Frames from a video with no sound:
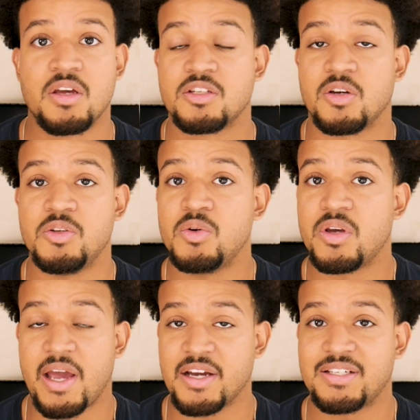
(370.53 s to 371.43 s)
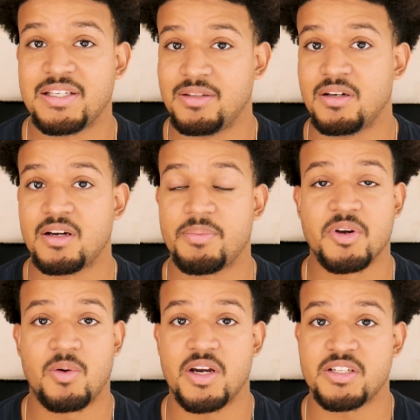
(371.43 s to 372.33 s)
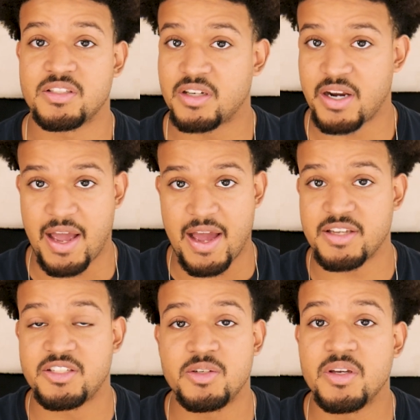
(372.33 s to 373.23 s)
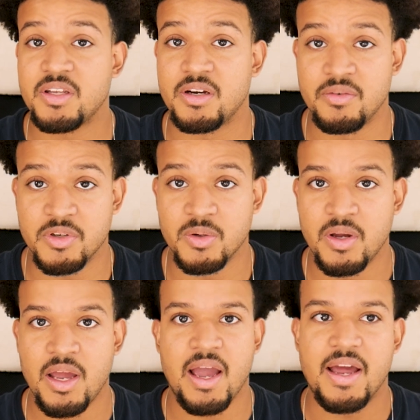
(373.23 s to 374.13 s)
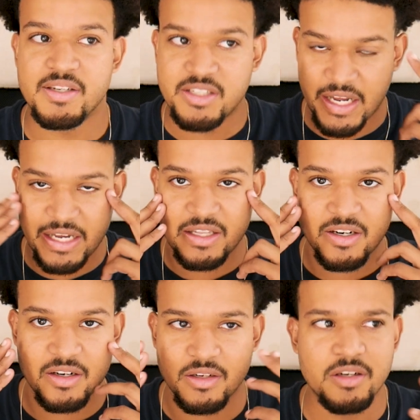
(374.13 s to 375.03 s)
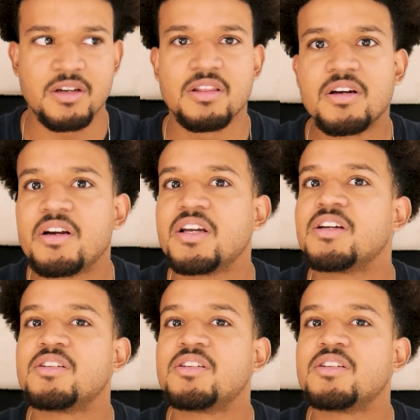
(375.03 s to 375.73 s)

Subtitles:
So you can actually look up the questions they're going to ask you in the interview and tailor your learning